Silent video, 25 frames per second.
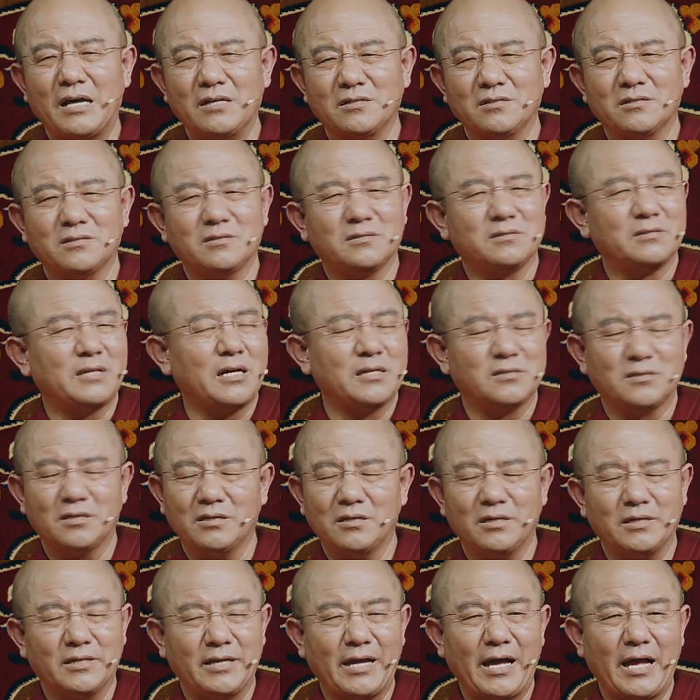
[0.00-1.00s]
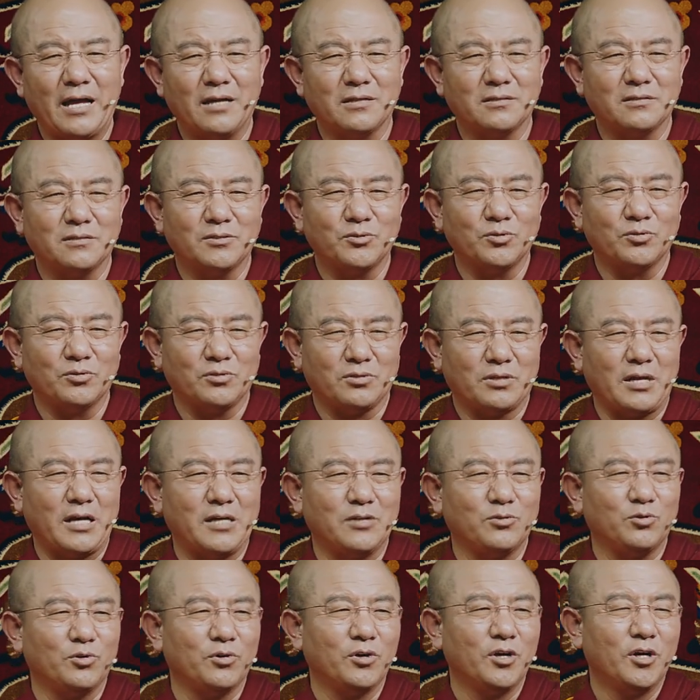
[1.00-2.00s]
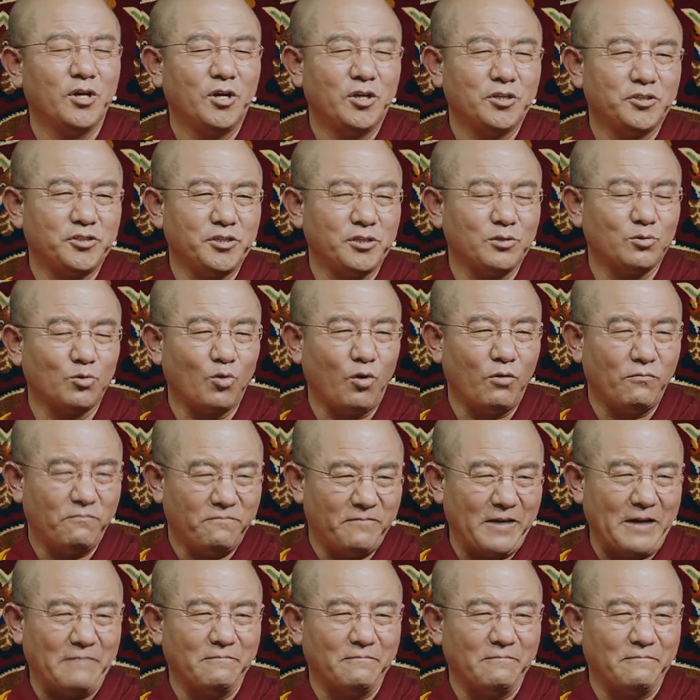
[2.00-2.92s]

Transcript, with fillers: He's quite great. He knows many